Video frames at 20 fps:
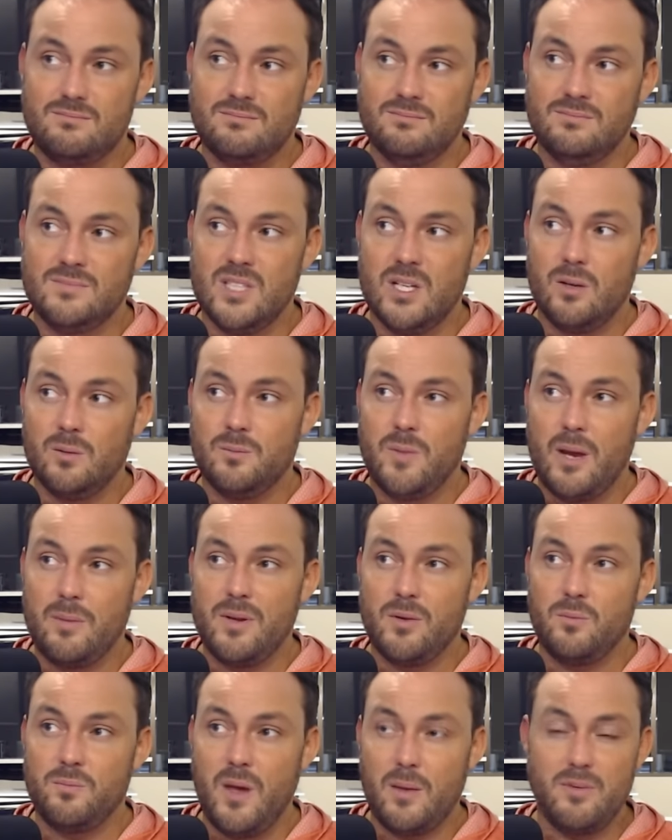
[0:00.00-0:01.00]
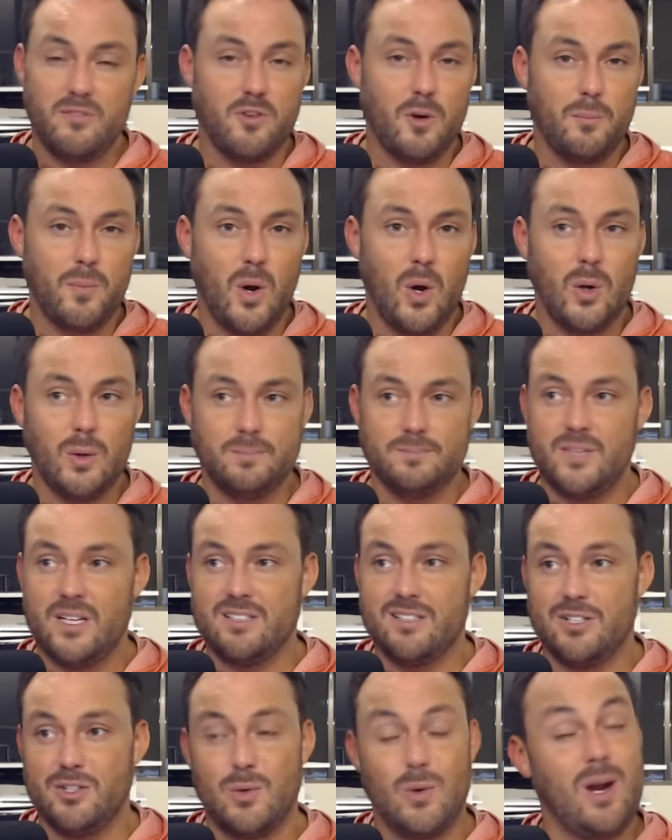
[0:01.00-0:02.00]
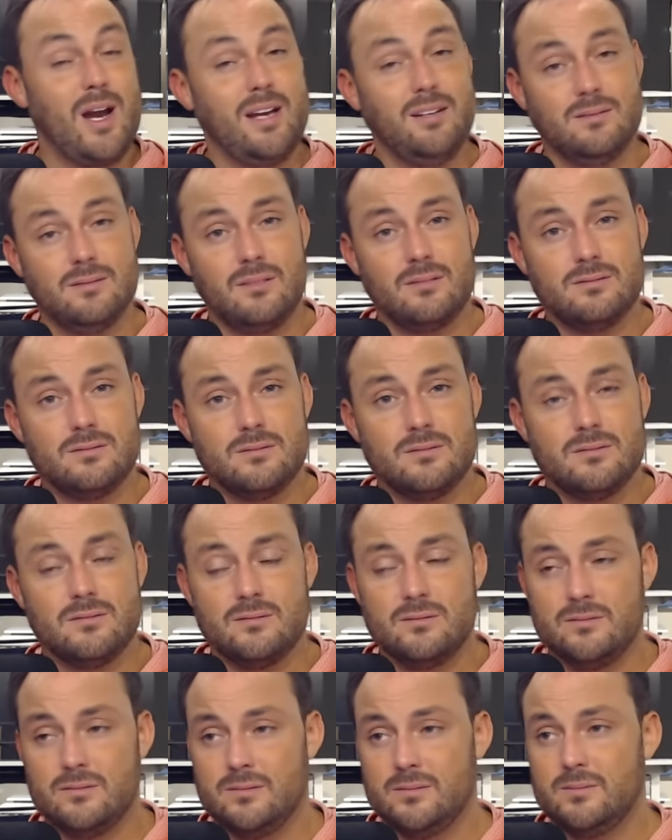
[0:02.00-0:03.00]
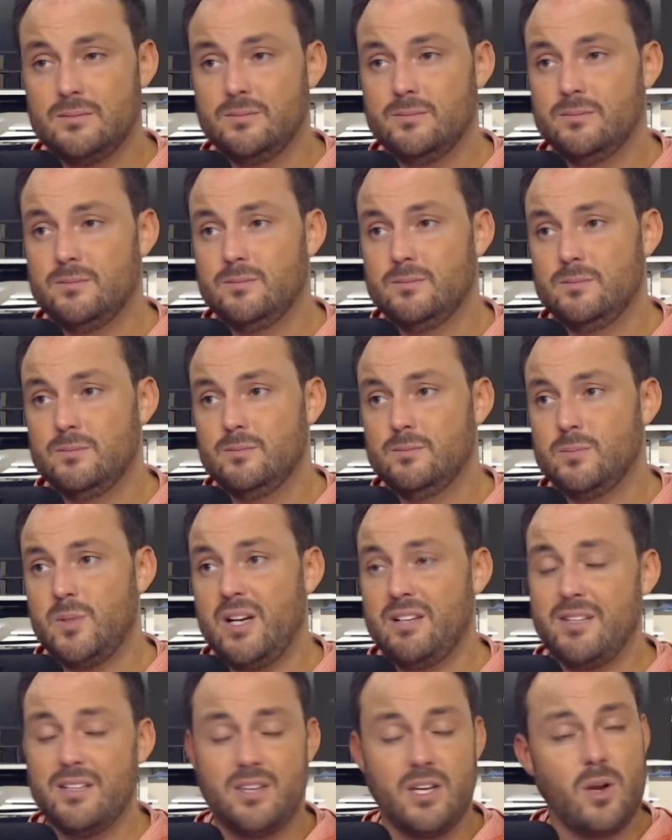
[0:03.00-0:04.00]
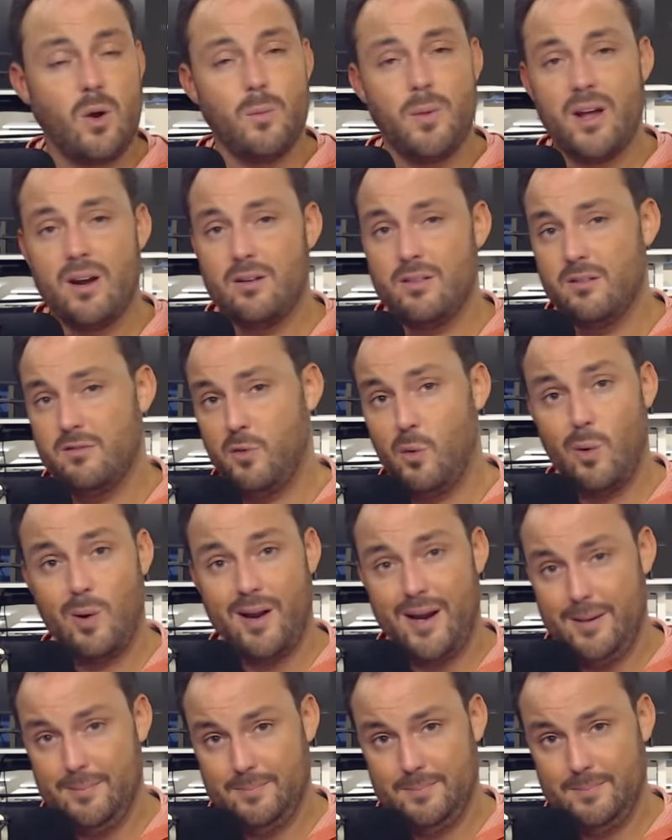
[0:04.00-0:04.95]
You know, maybe football isn't great, but I think they go better than 4-8.